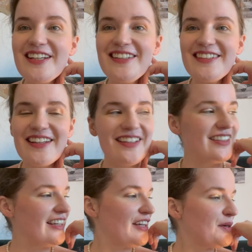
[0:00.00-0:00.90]
any
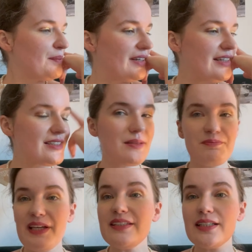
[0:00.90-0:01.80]
second, but this is
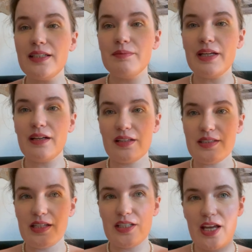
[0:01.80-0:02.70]
basically my yarn
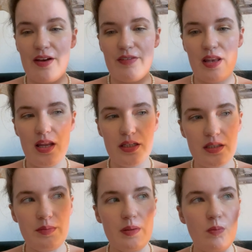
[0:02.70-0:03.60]
stash. I have a
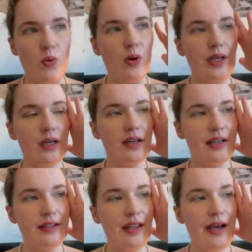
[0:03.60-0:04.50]
little bit more here
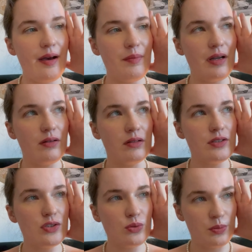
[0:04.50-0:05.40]
and there, but not
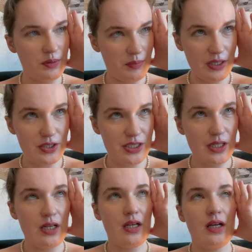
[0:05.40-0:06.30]
super much.
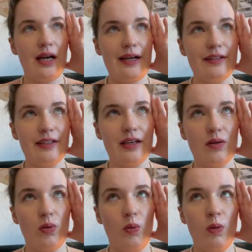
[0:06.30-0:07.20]
I
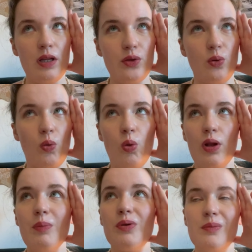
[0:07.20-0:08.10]
think all in all
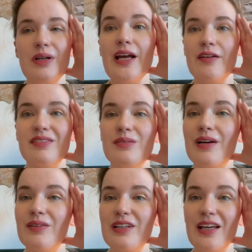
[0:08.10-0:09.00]
I probably have
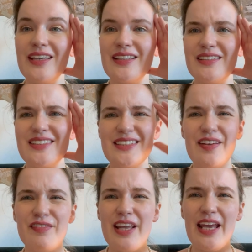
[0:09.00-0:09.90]
around like
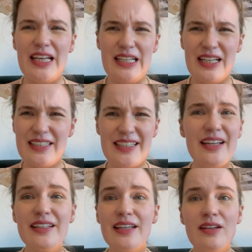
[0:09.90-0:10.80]
7, 8, 9,
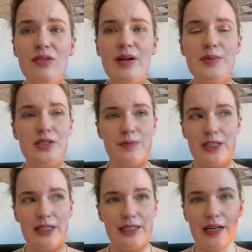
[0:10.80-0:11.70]
10 kilograms,
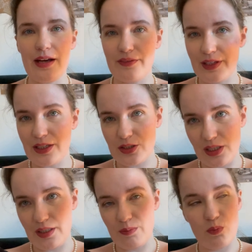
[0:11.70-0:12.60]
something like that. I haven't
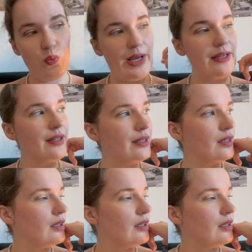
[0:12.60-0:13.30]
actually weighed it,